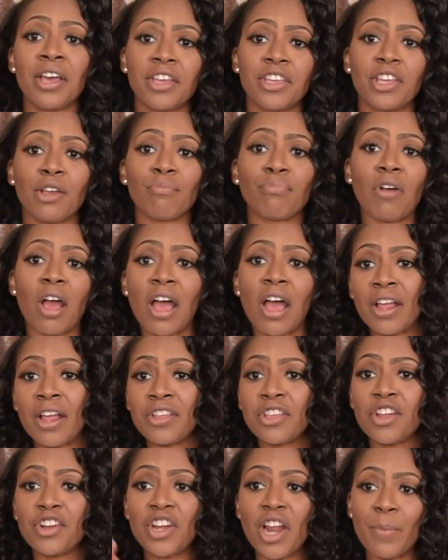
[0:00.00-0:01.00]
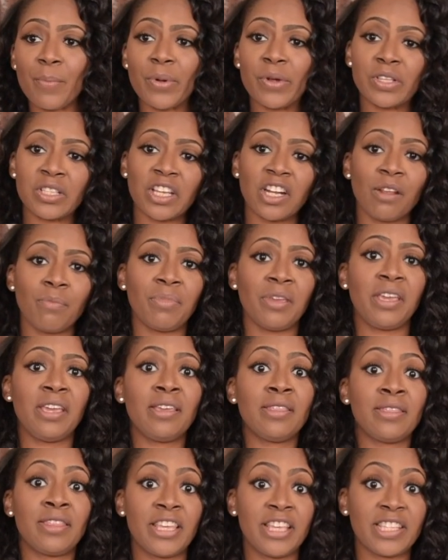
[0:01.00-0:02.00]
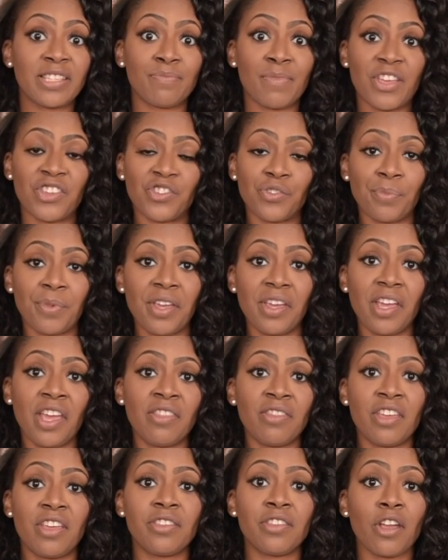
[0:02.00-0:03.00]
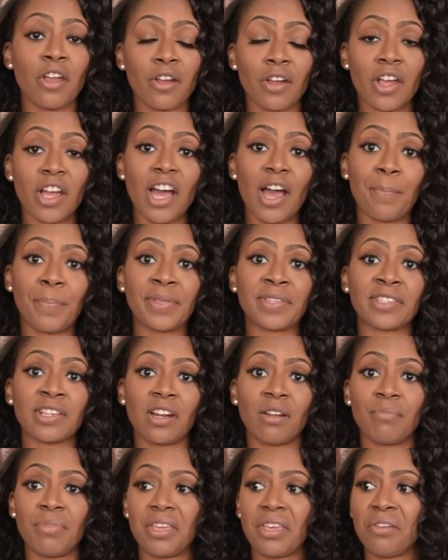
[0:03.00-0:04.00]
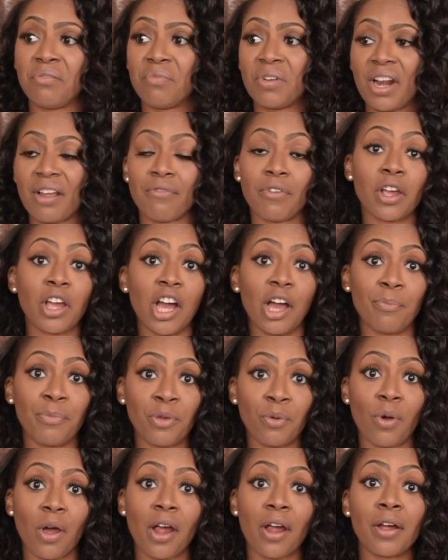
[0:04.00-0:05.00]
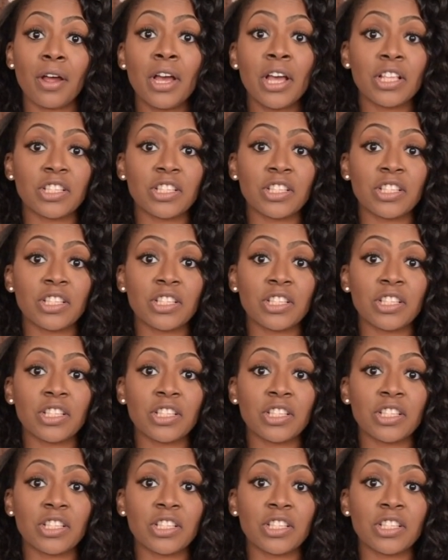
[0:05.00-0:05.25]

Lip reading: Your number is going to be this measurement, and then your cup is going to be whatever cup you are.